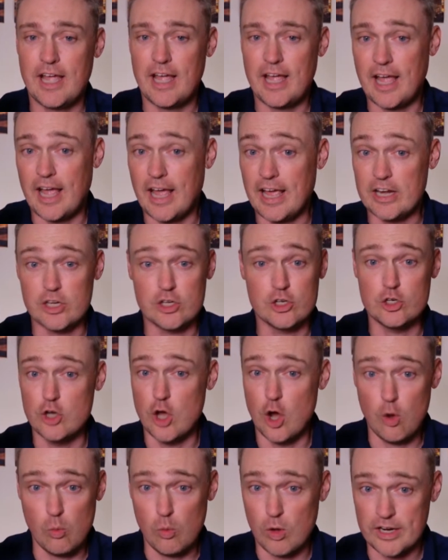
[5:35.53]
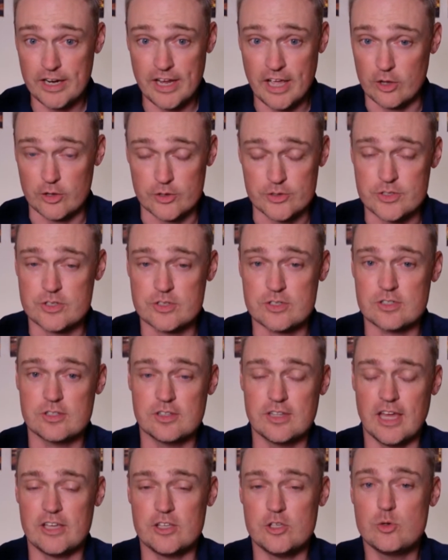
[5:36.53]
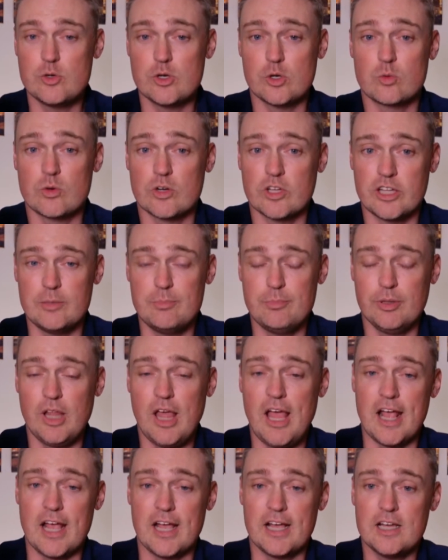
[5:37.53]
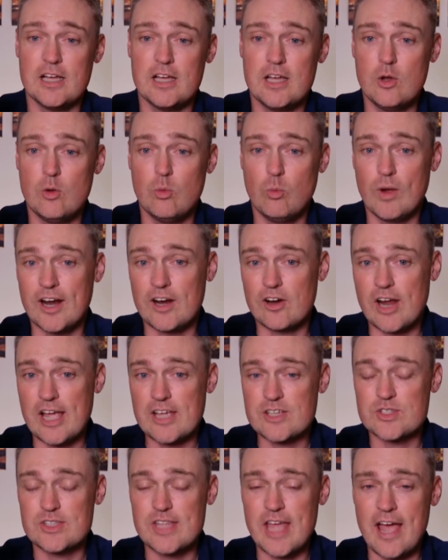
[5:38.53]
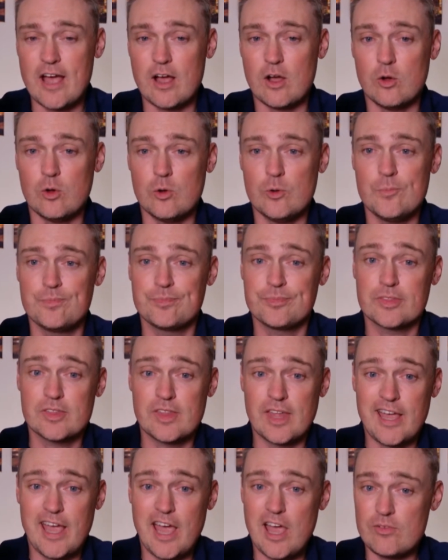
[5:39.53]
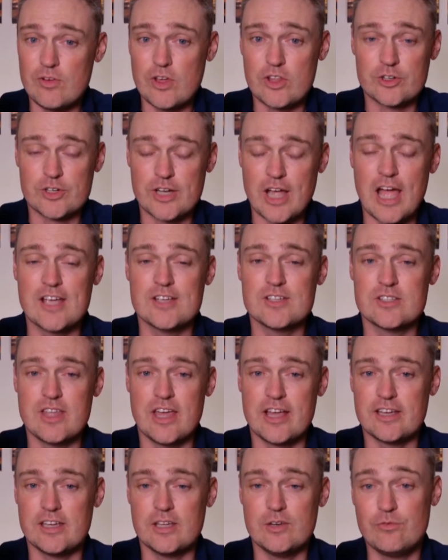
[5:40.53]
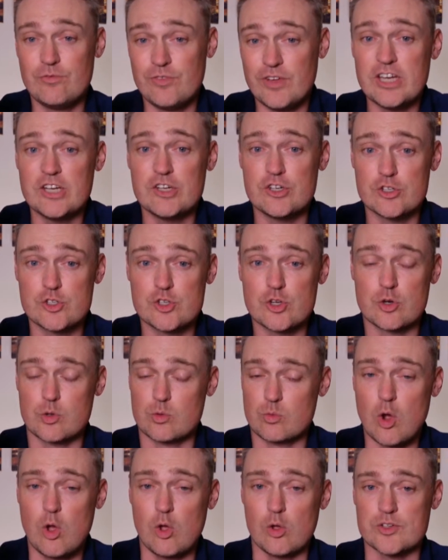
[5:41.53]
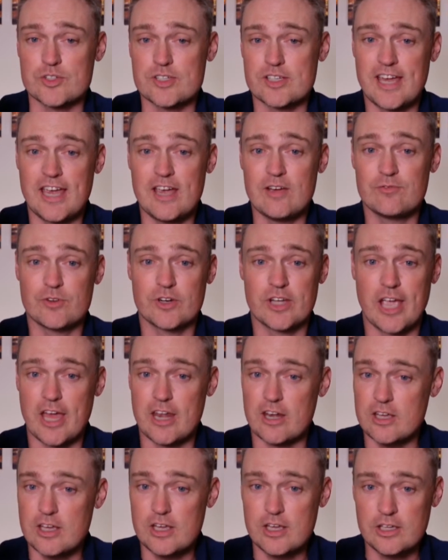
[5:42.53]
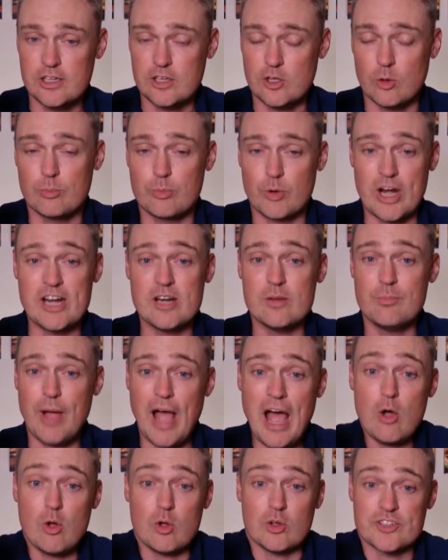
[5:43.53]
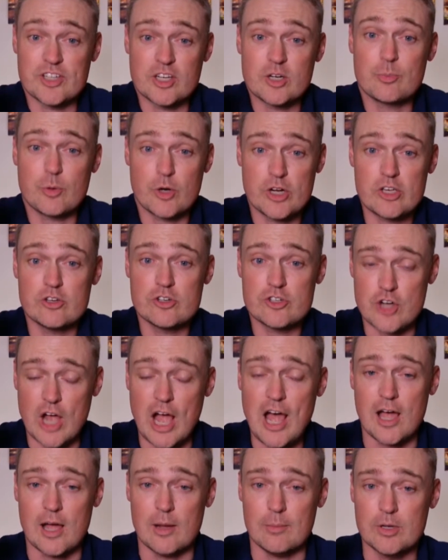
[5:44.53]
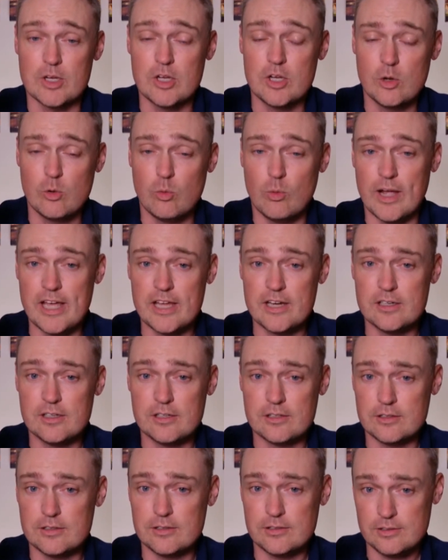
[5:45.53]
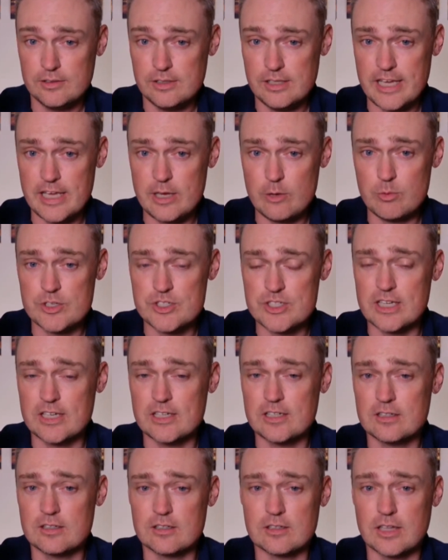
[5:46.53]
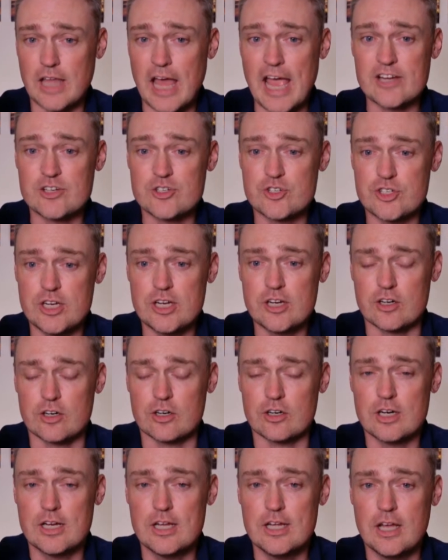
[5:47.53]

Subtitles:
and no one else that you could really play. Whereas now they have other guys that can fit into certain roles. I can't forget, Brandon Powell did a pretty good job when he was in last year,